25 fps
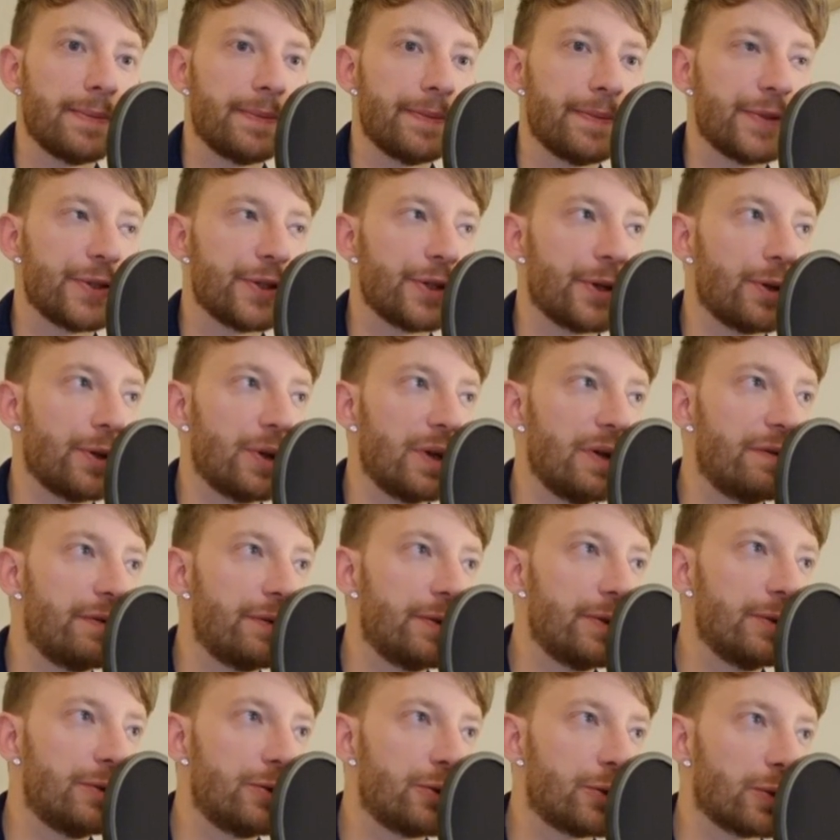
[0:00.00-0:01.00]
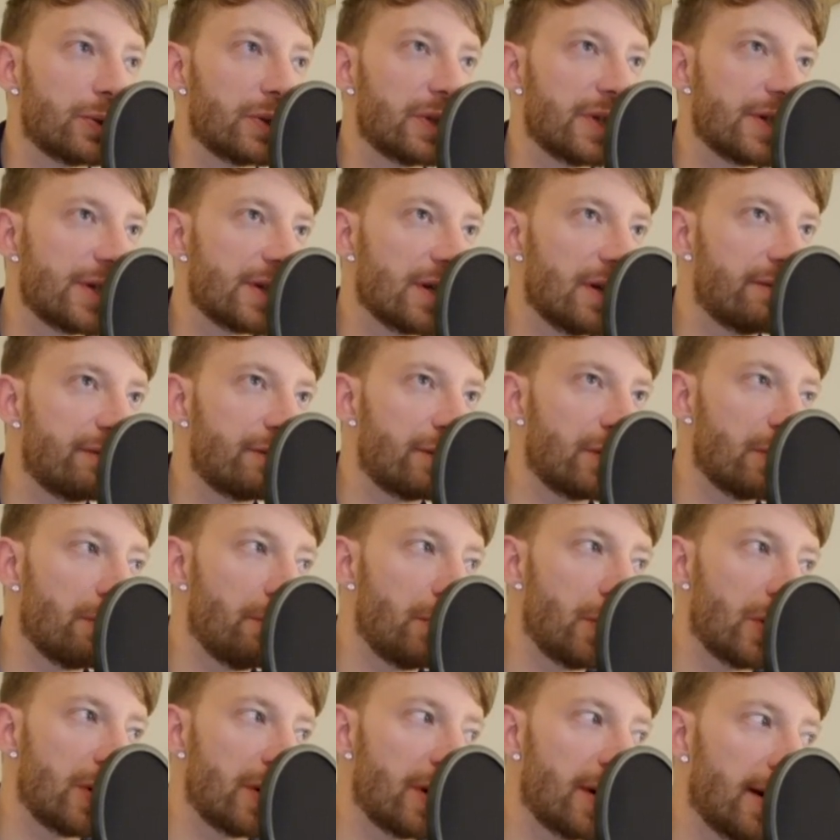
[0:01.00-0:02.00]
So if you truly suffer a
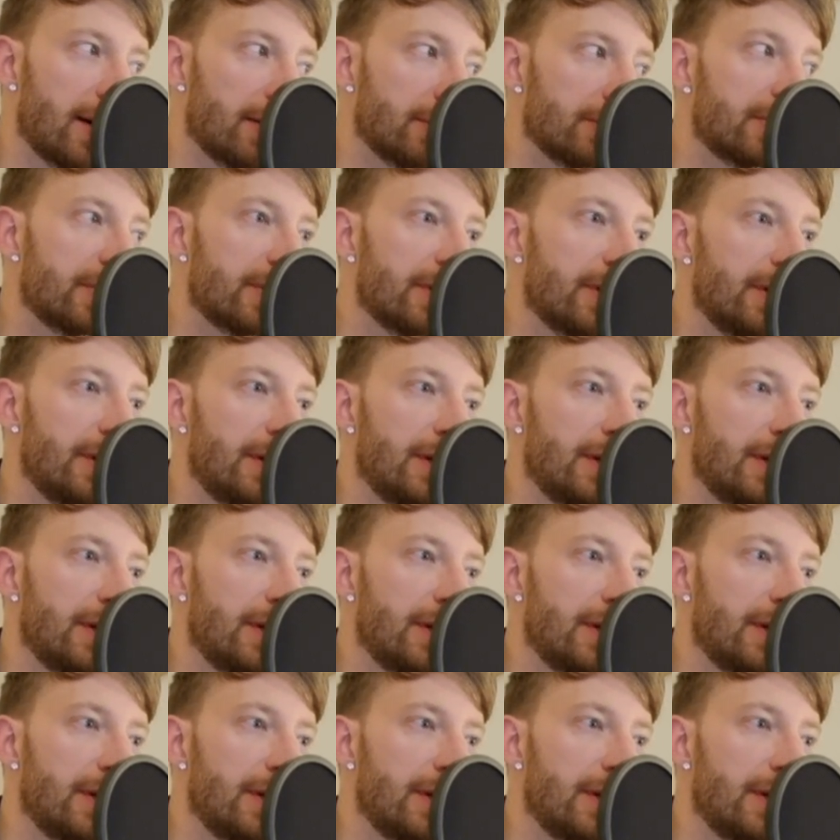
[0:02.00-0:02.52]
burnout,